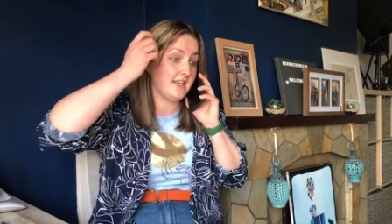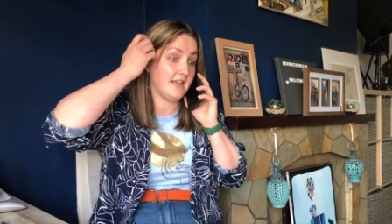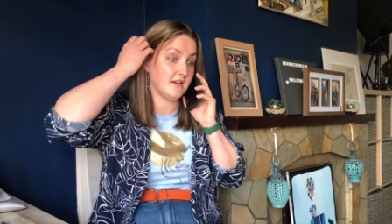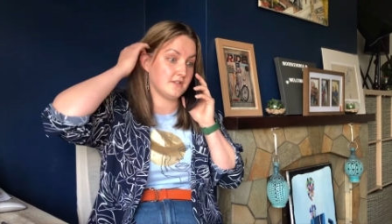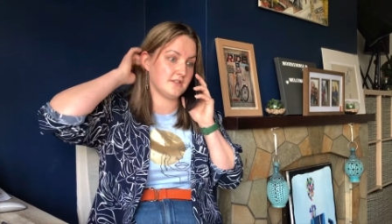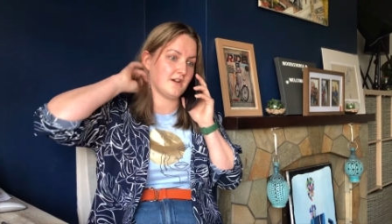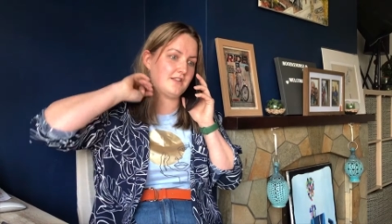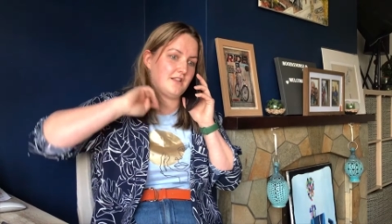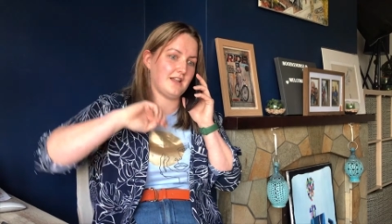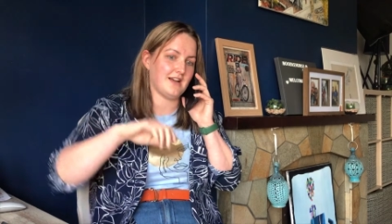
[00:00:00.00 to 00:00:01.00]
years
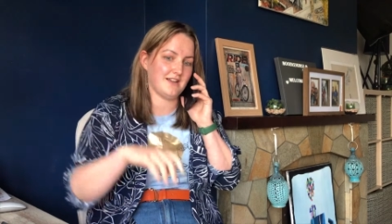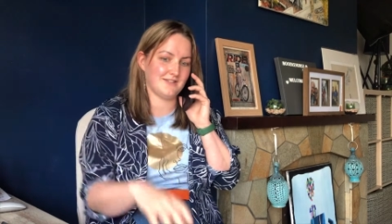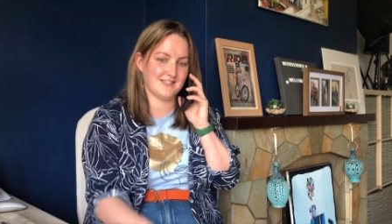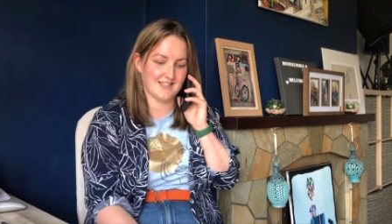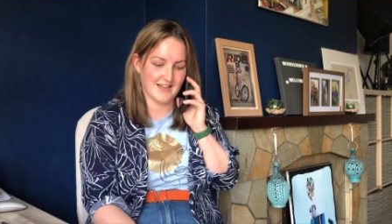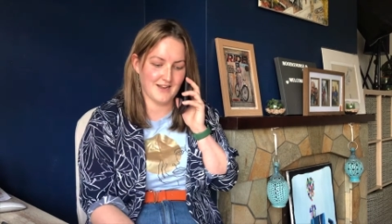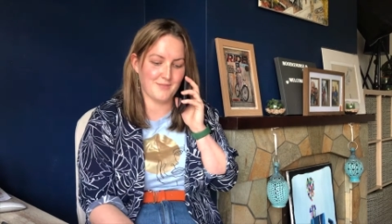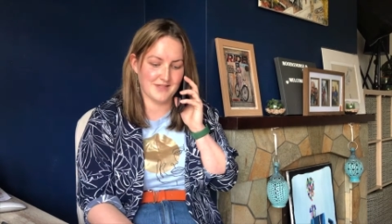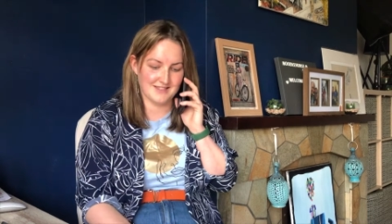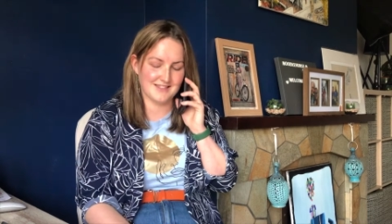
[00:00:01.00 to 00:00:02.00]
down the line on setting
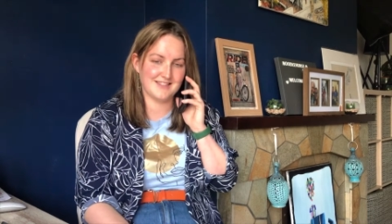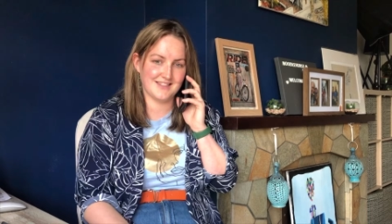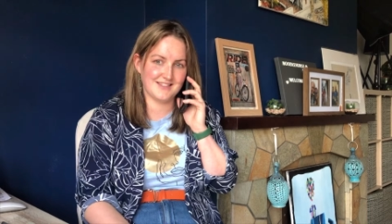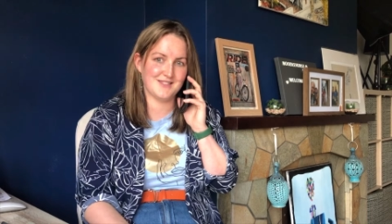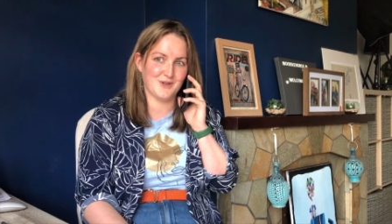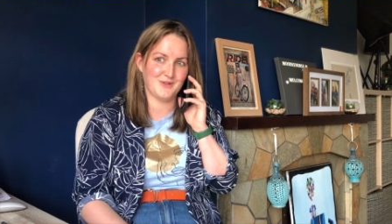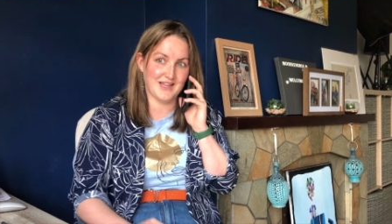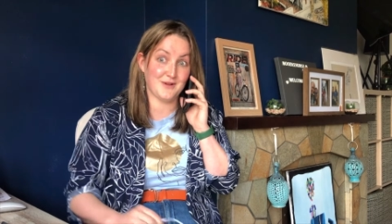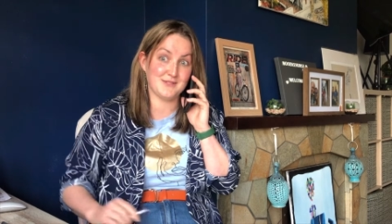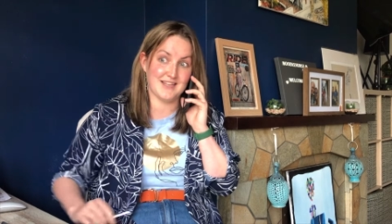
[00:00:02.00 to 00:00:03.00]
up businesses. So
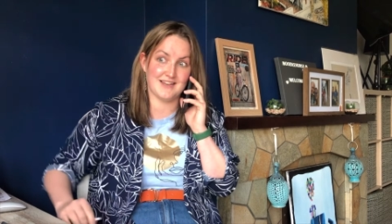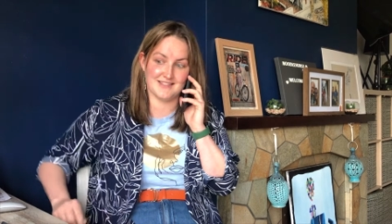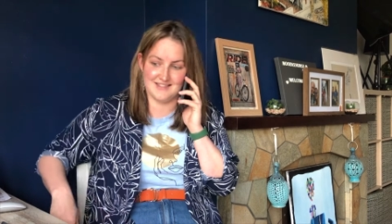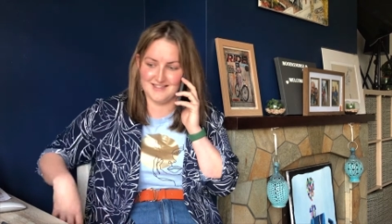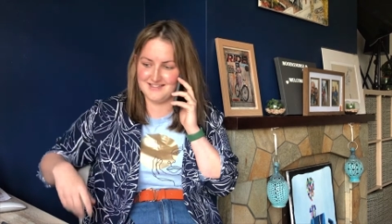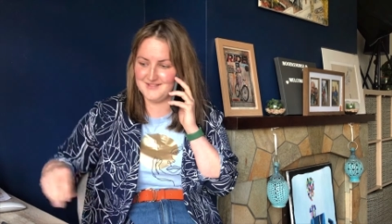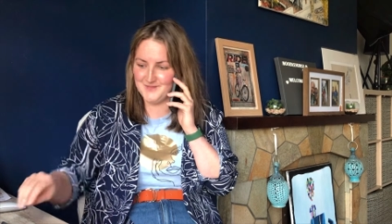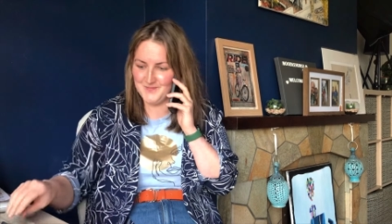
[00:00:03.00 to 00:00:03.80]
that was excellent.